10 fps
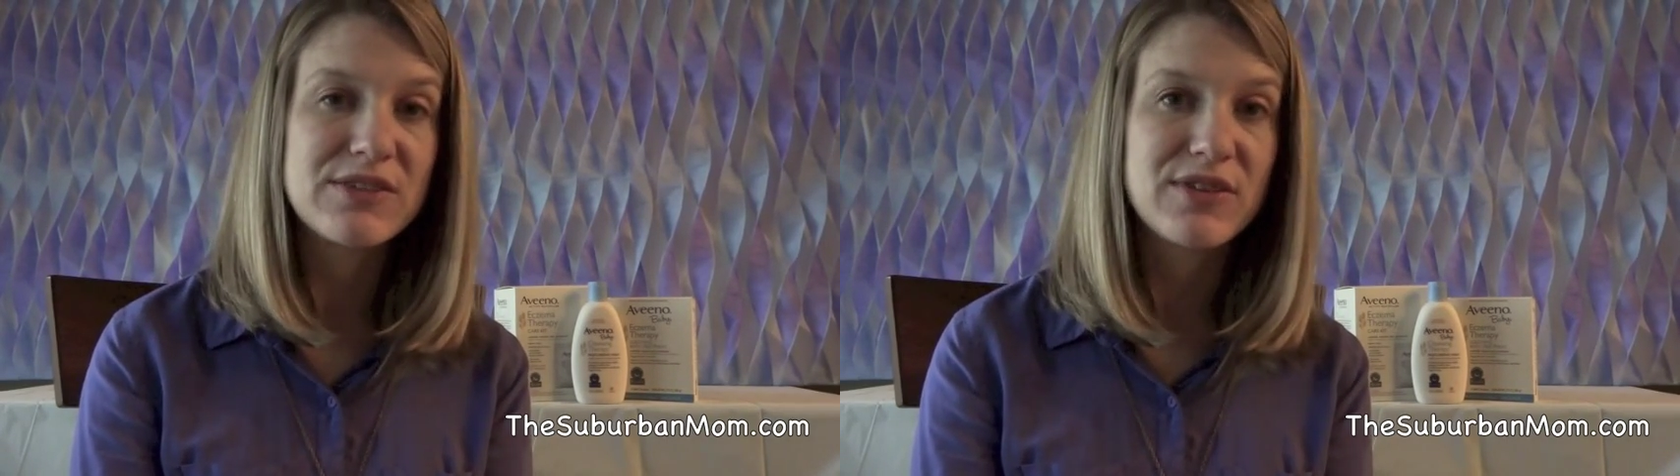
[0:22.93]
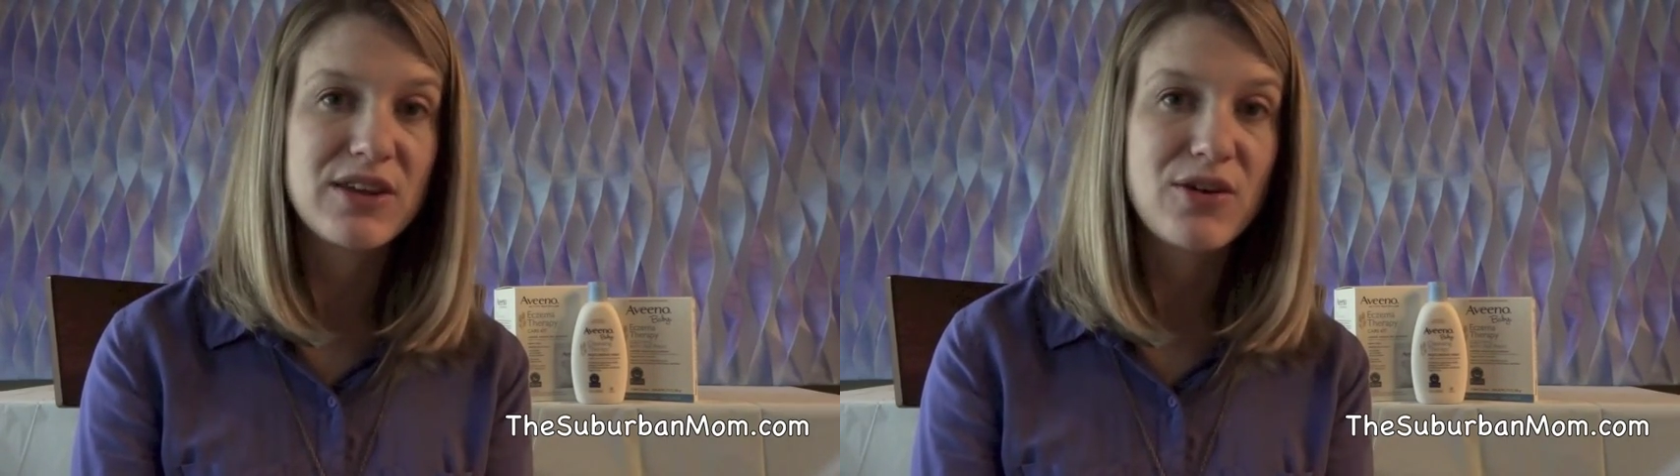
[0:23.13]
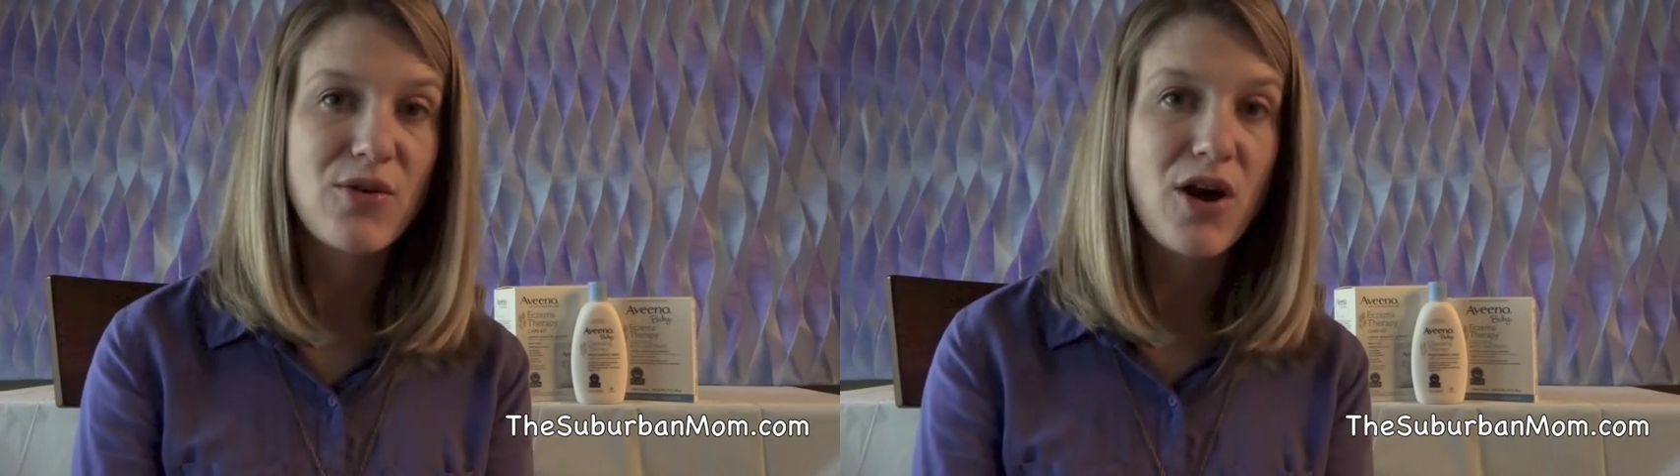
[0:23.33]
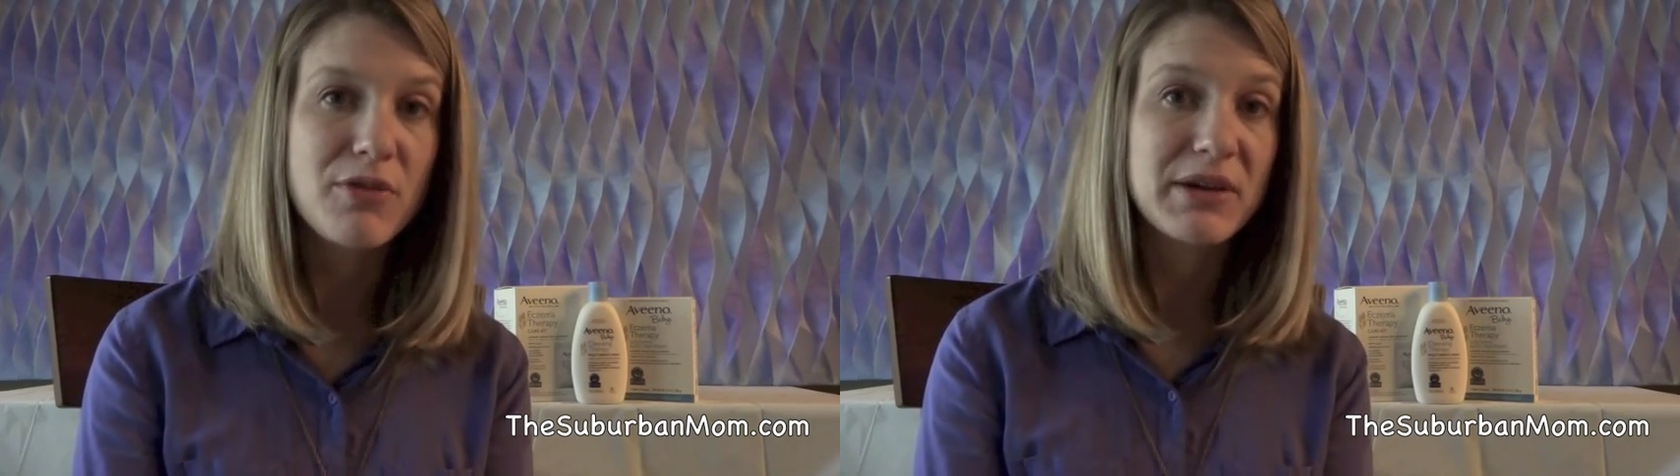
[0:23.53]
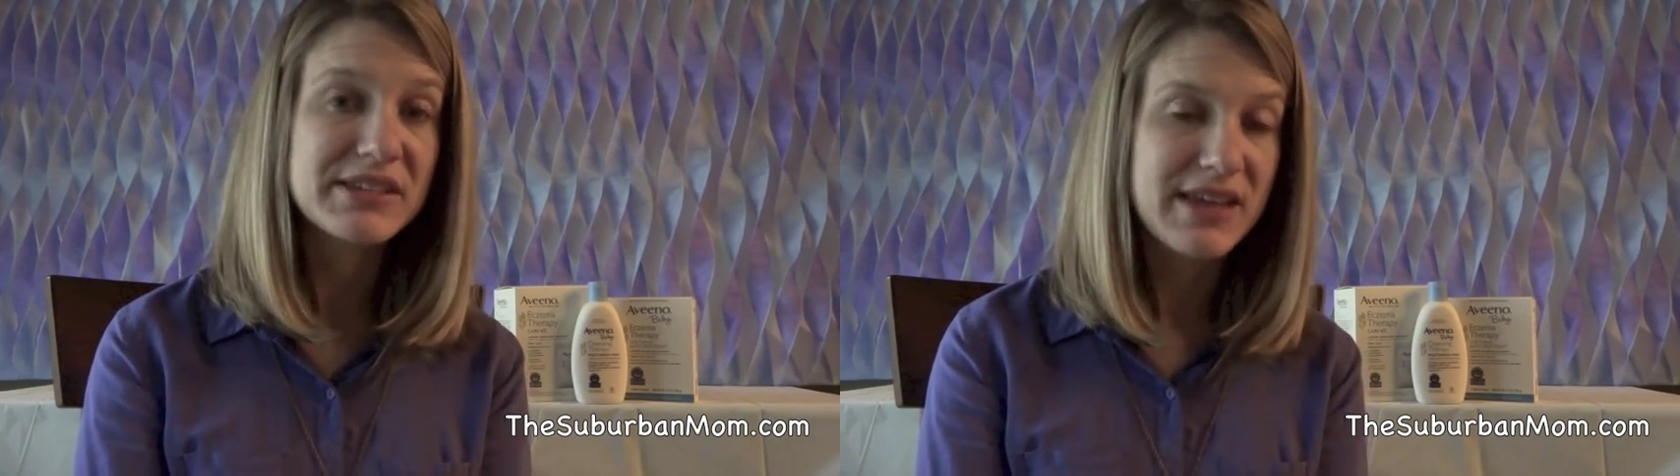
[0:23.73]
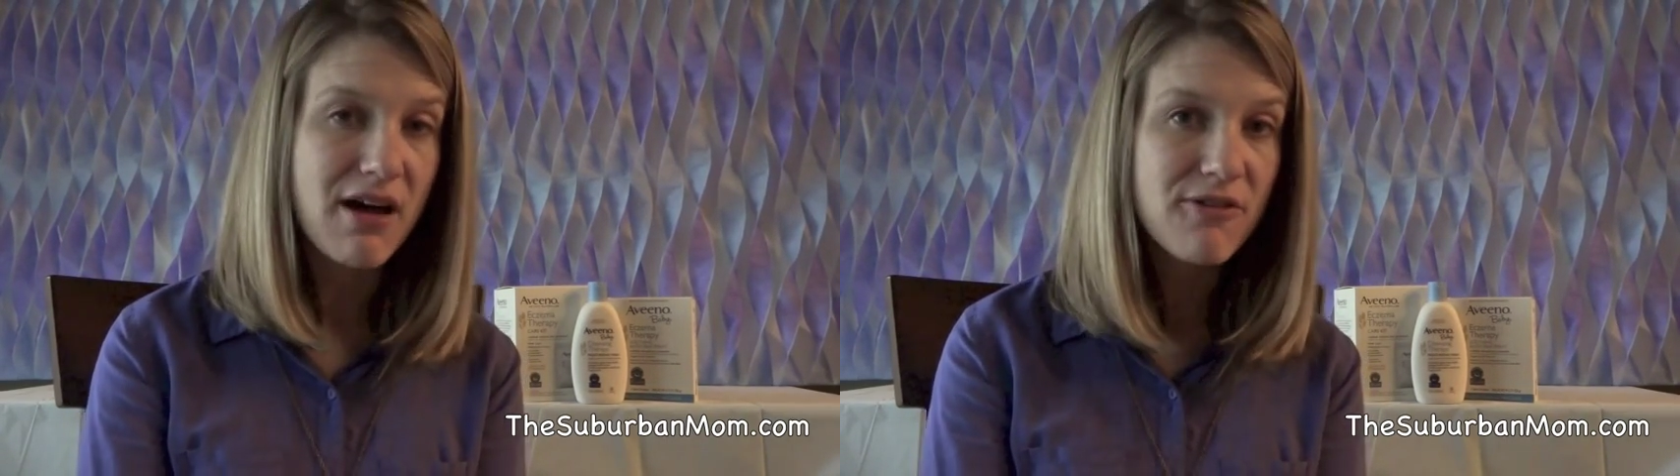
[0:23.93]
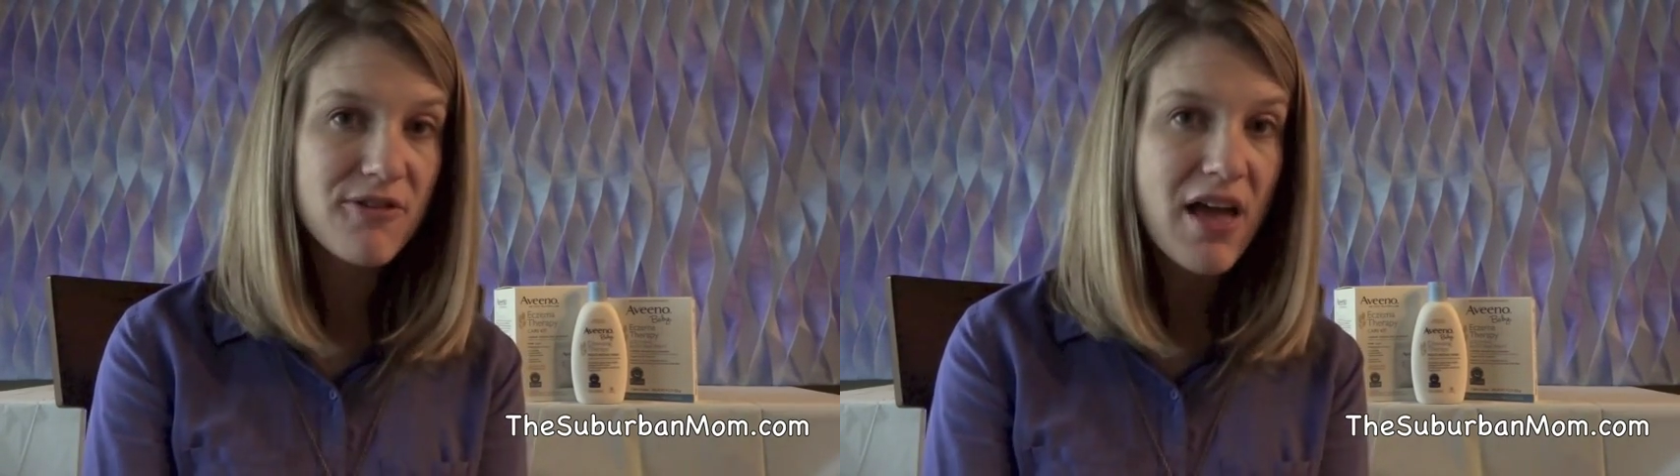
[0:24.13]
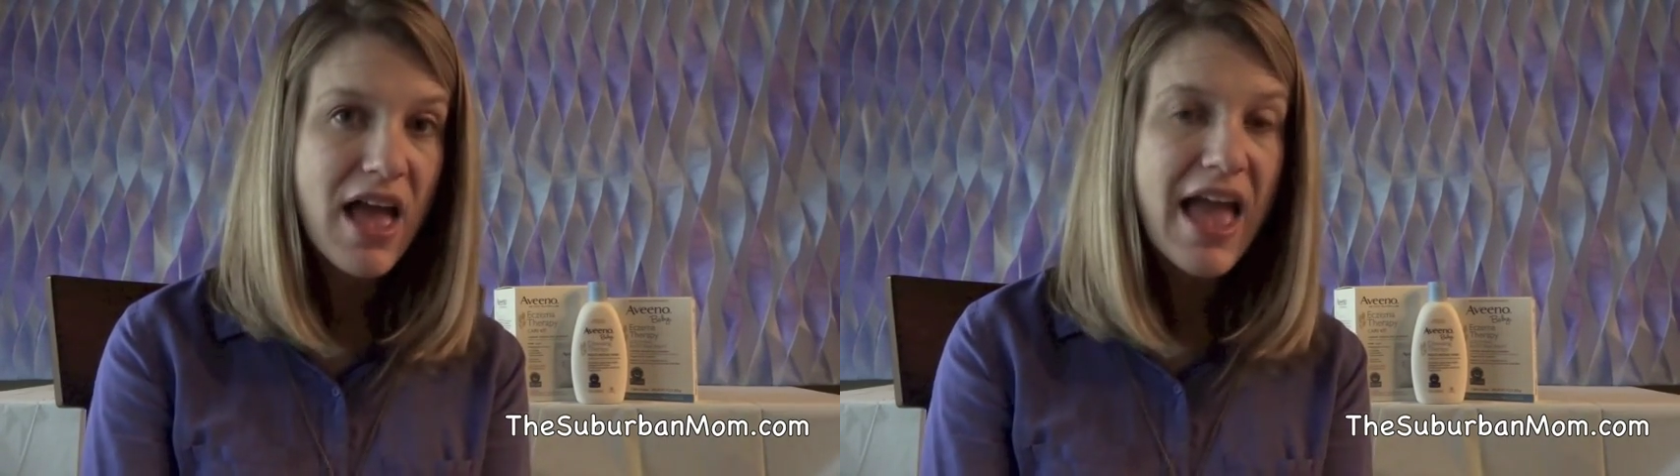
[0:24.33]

Aveeno on myself